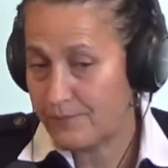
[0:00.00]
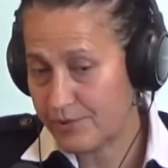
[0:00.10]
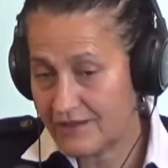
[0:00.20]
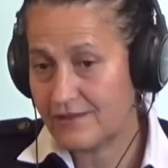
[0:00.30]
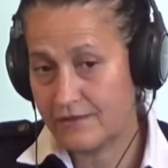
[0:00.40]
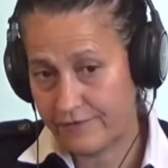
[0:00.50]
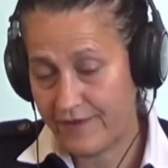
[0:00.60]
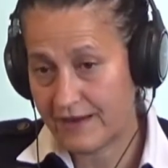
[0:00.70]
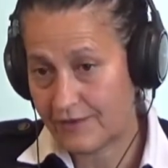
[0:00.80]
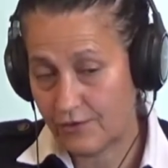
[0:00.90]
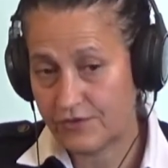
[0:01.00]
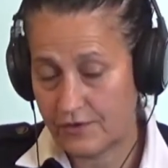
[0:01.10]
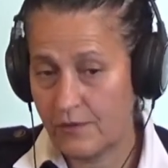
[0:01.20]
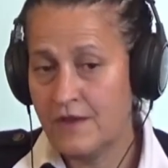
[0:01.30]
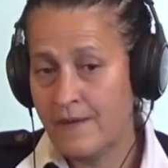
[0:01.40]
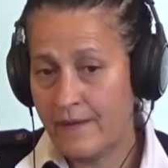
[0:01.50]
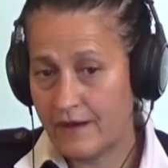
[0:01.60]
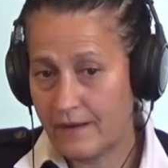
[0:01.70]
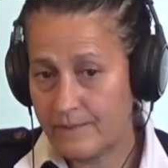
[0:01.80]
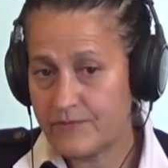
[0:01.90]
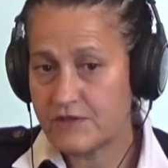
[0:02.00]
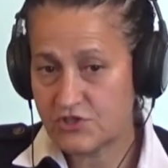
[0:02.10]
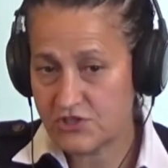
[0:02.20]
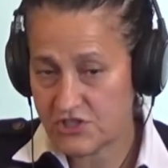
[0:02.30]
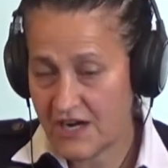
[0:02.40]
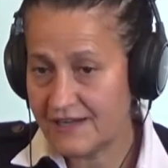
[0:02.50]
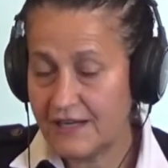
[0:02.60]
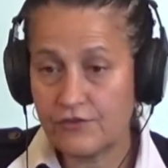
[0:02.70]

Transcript: Plus, on the fact that also Chinese